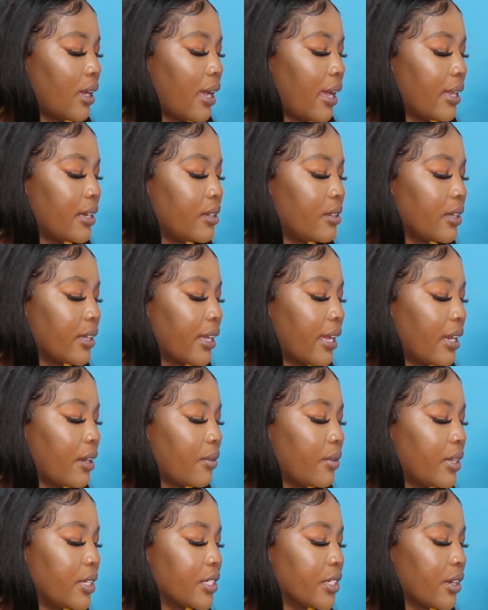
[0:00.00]
and you
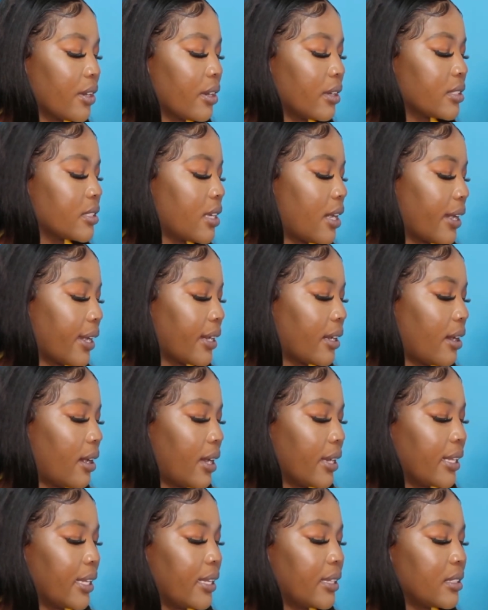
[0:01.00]
can reach your target
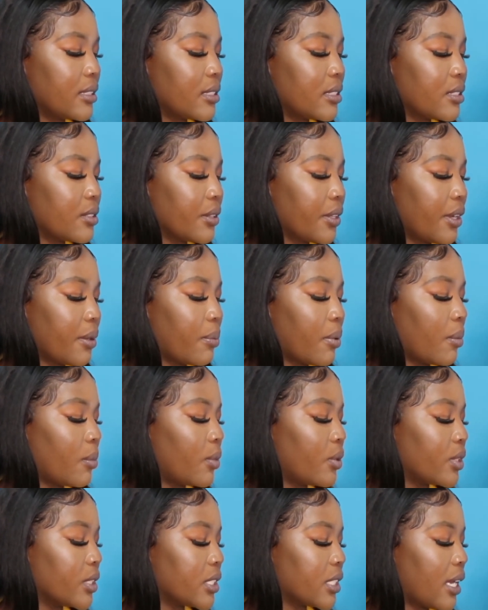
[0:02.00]
audience. So your
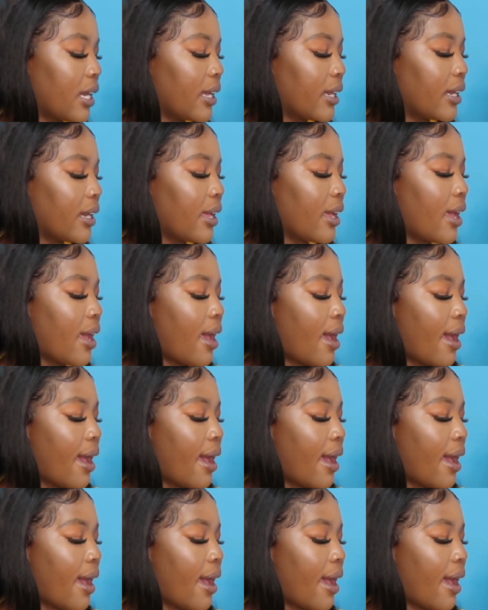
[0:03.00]
promotion